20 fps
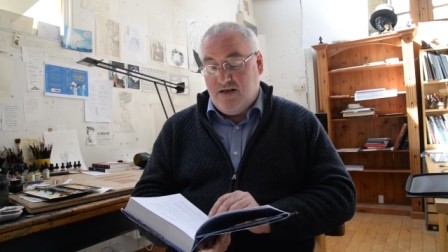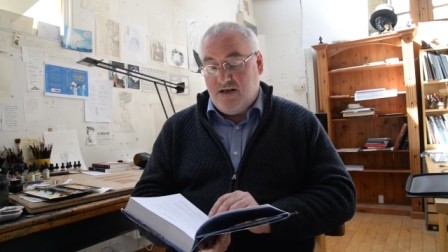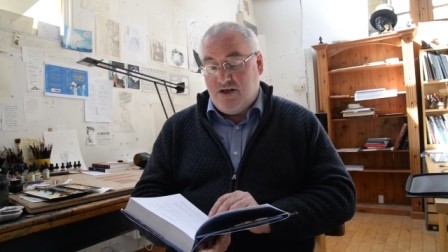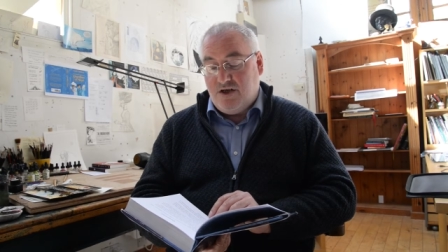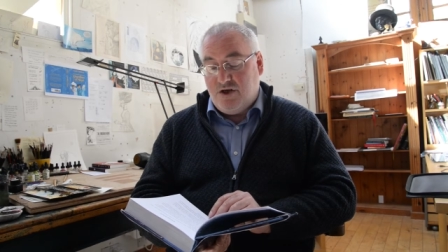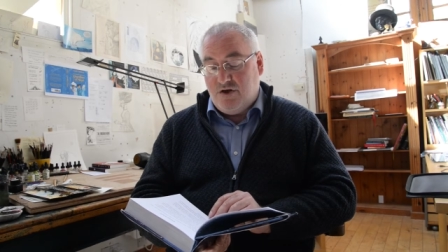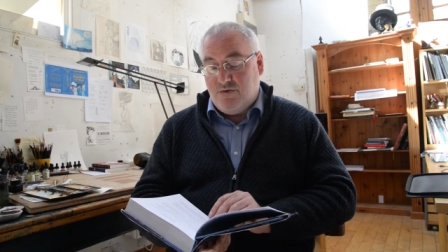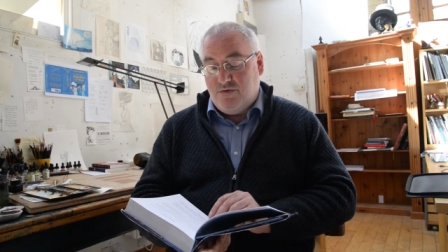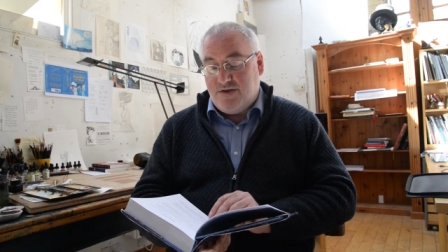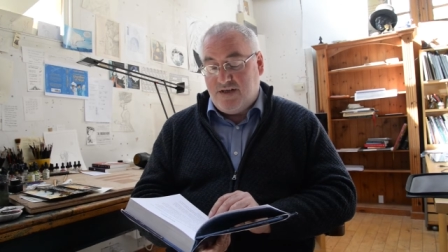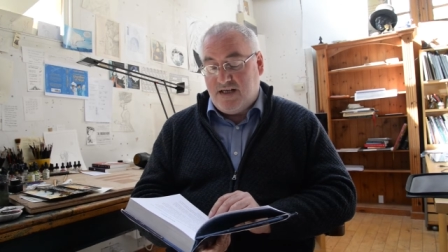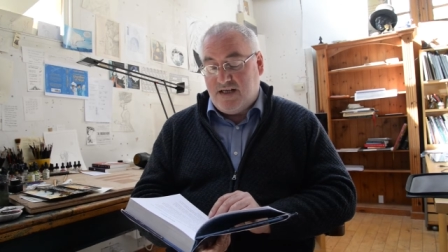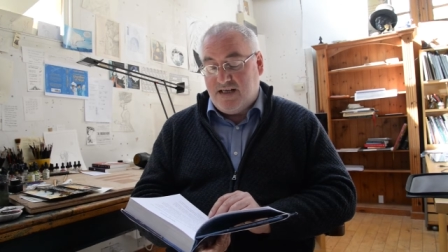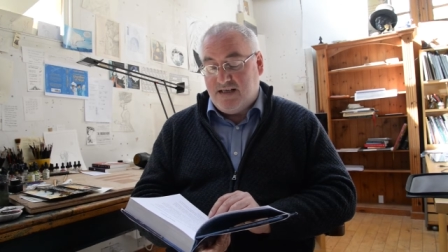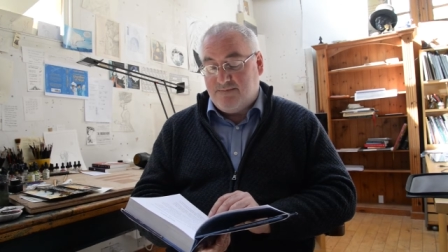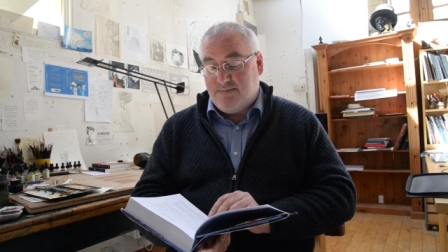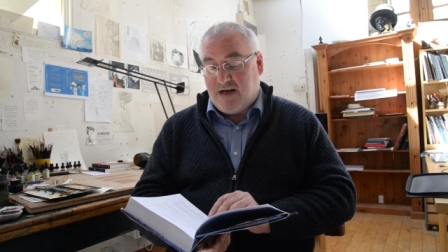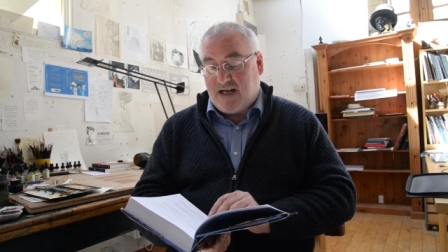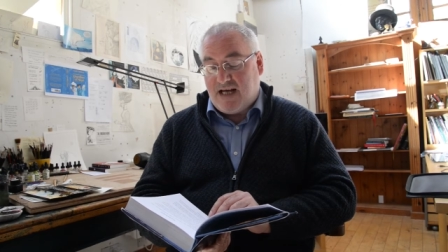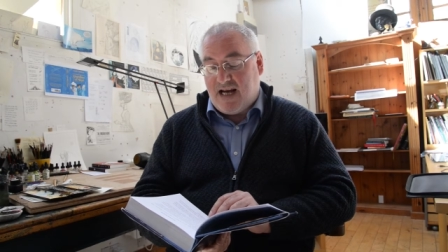using
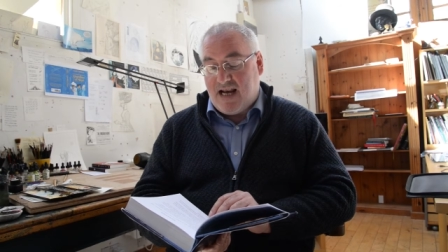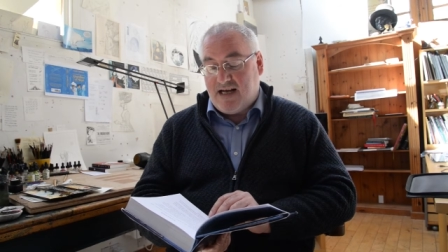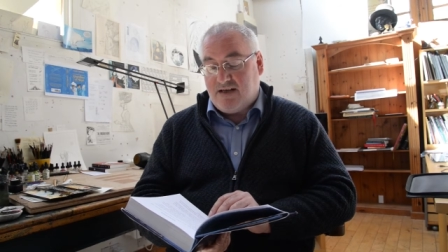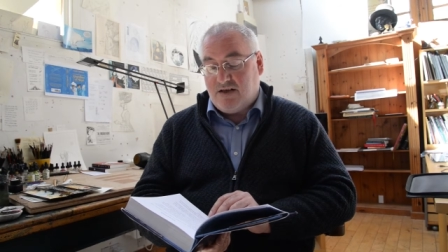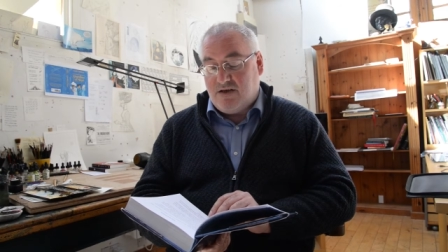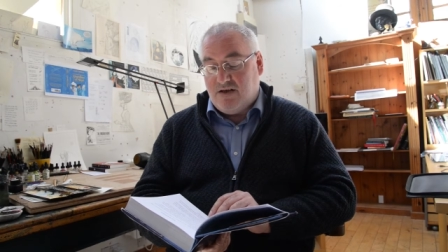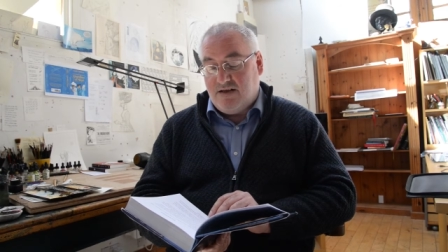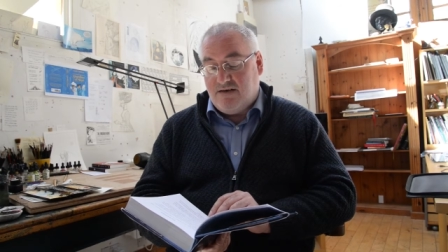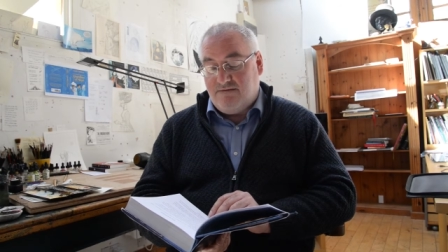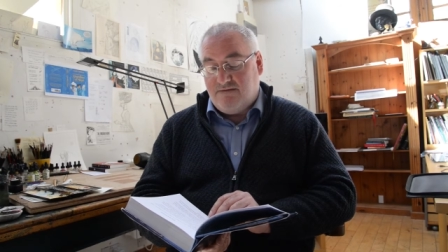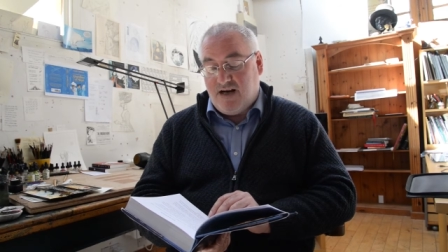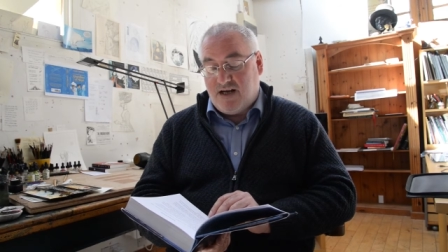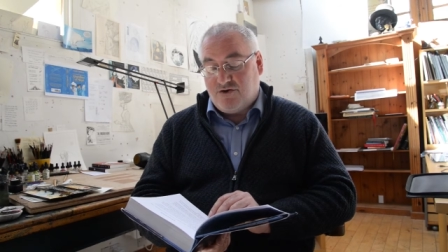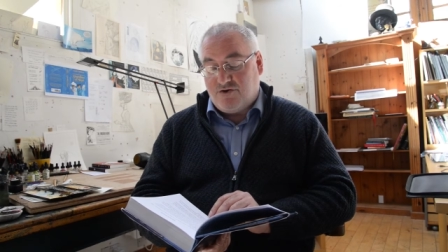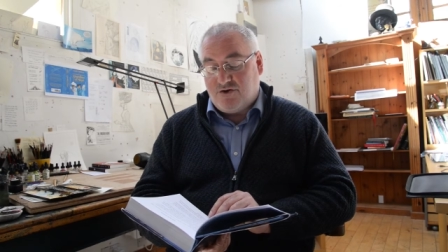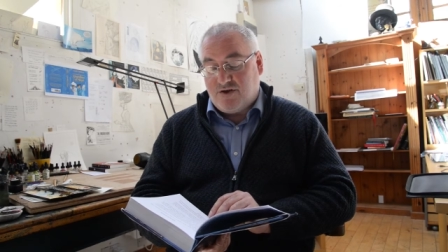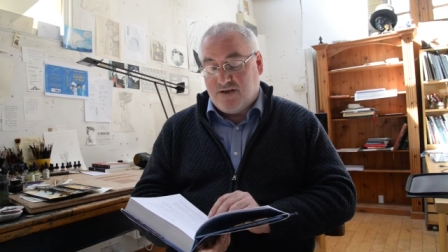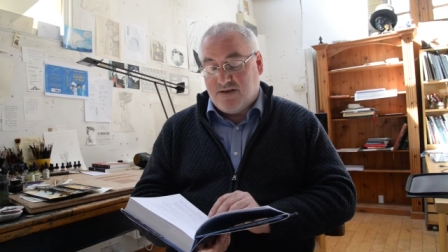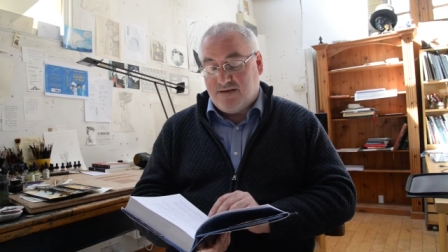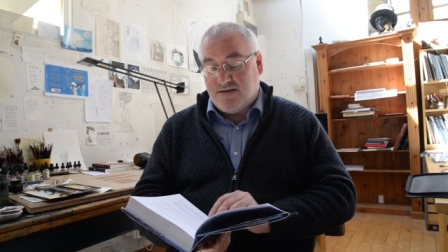his mechanical
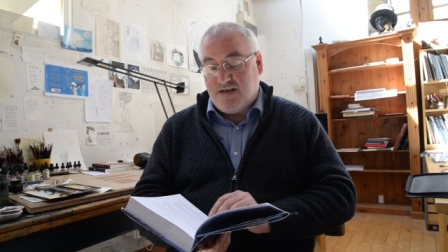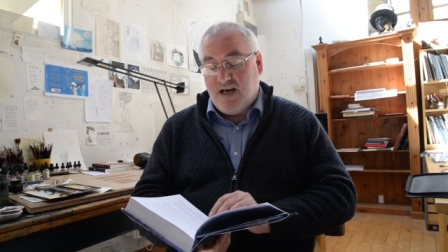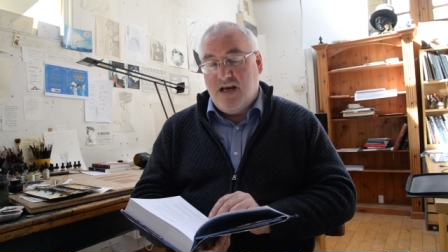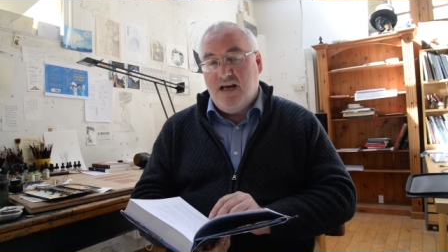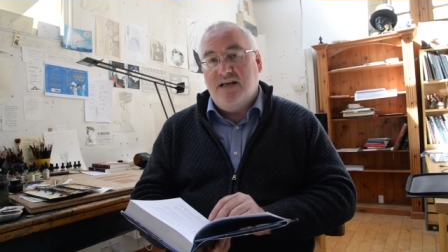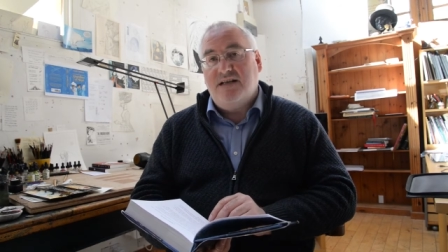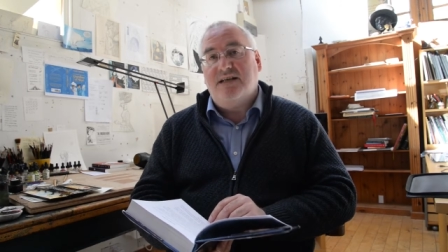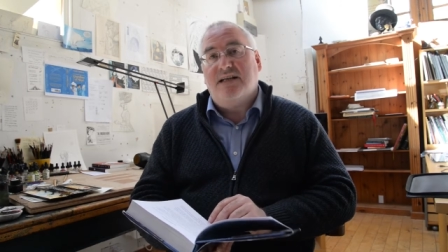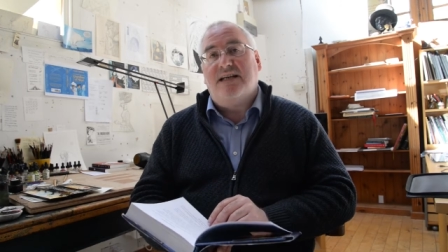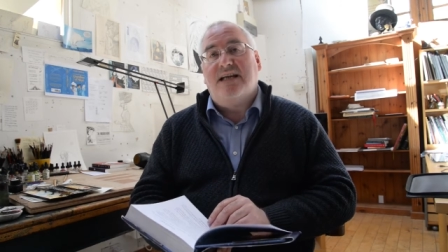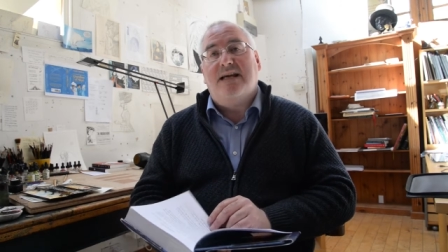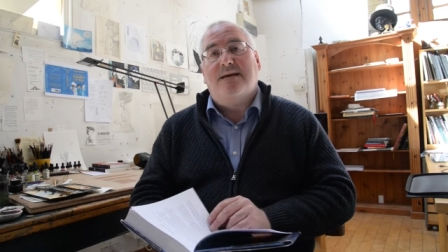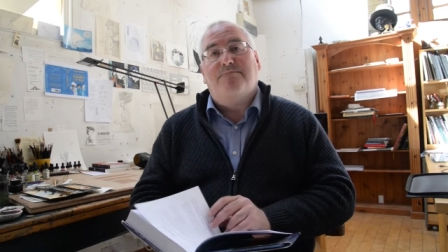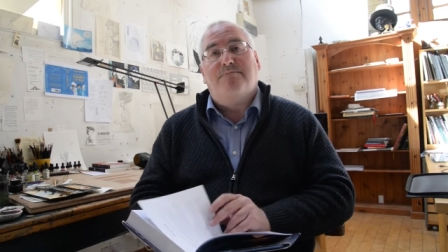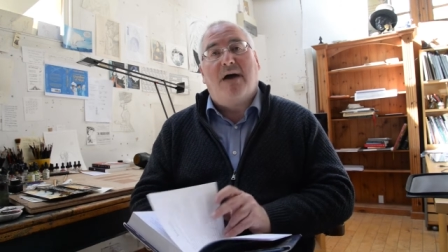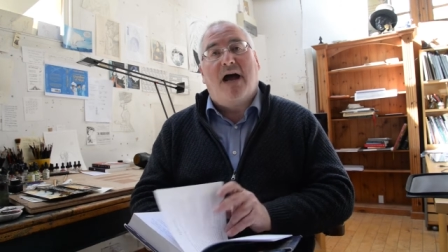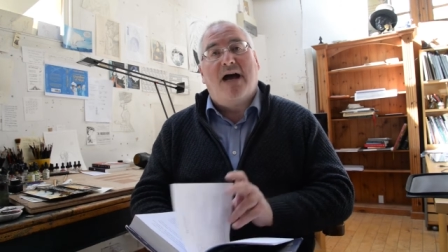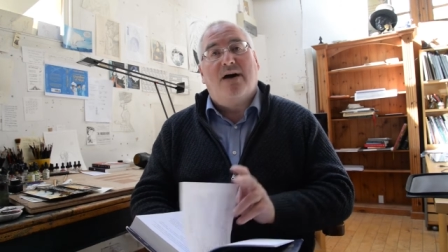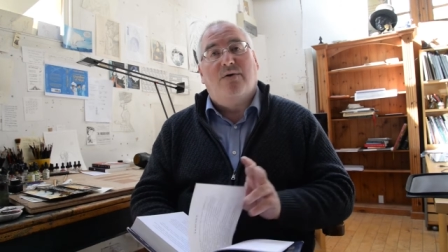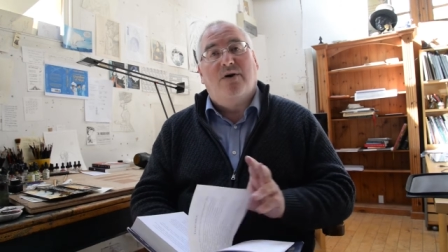inventions to keep
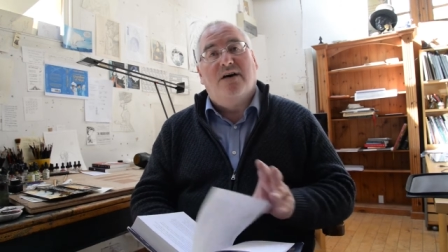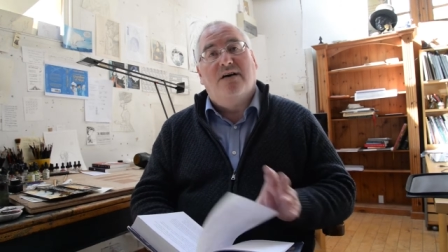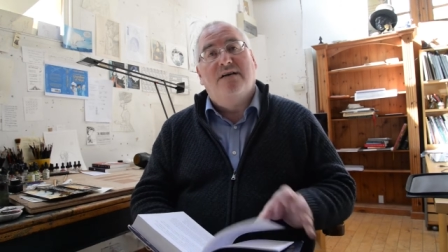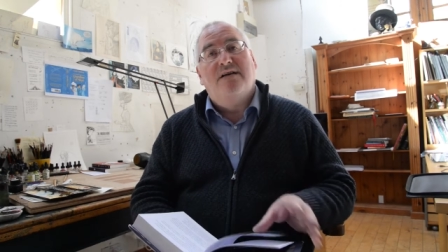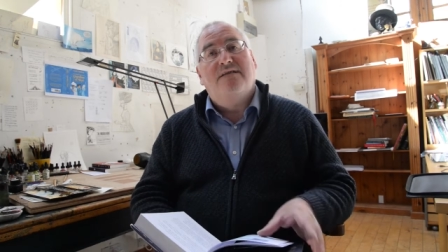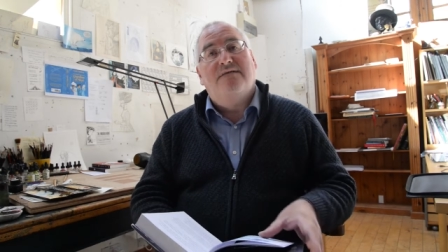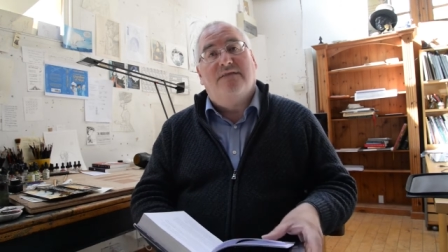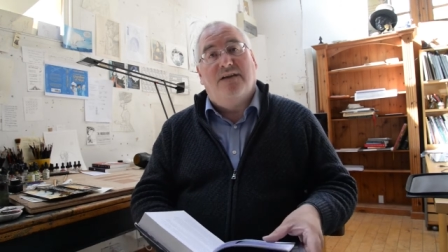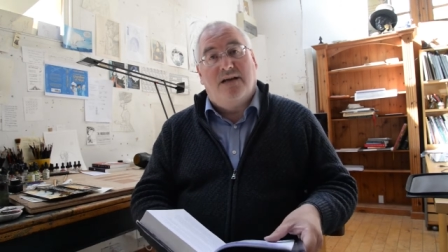power for